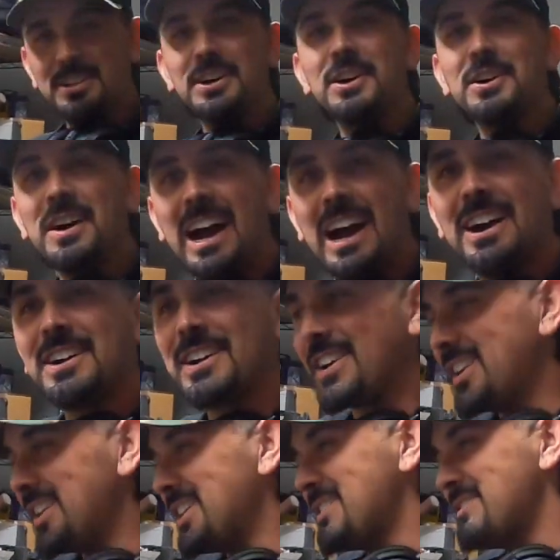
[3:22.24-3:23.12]
note how
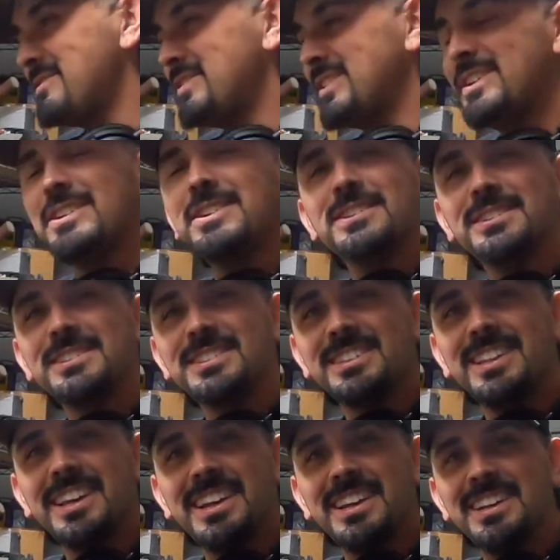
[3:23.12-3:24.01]
good it feels
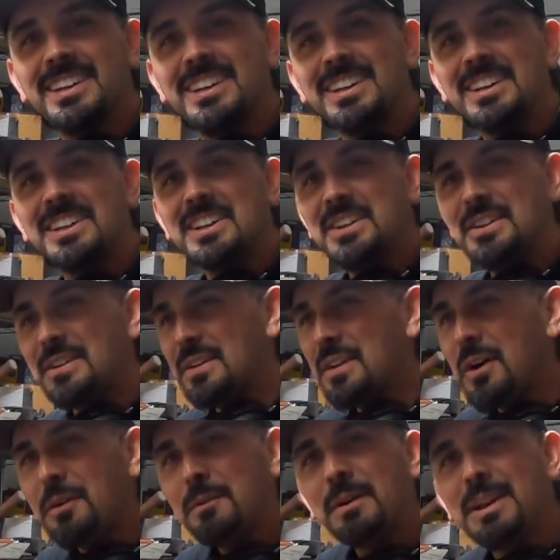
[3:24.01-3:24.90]
that
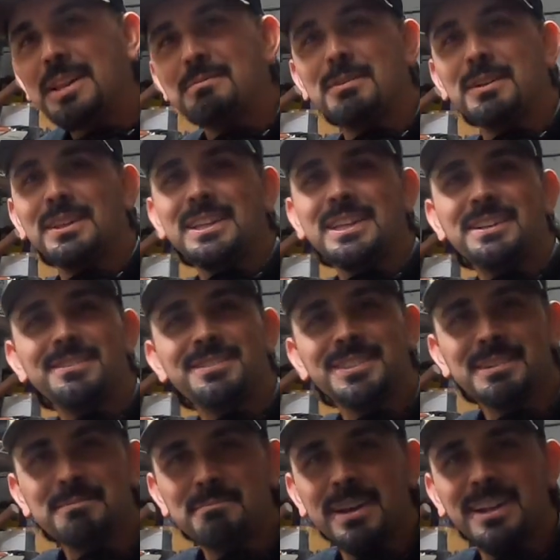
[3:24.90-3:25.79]
nobody believes
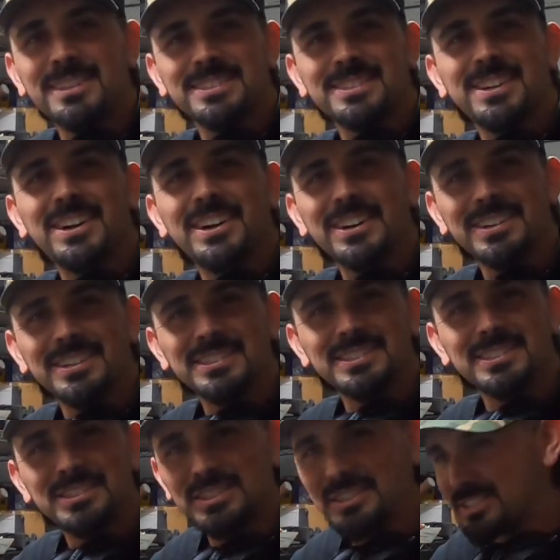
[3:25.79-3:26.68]
that Ben's car
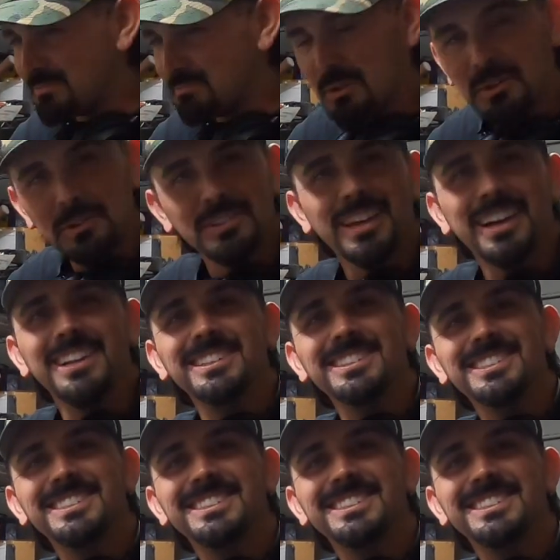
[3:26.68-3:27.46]
is just bolt-ons.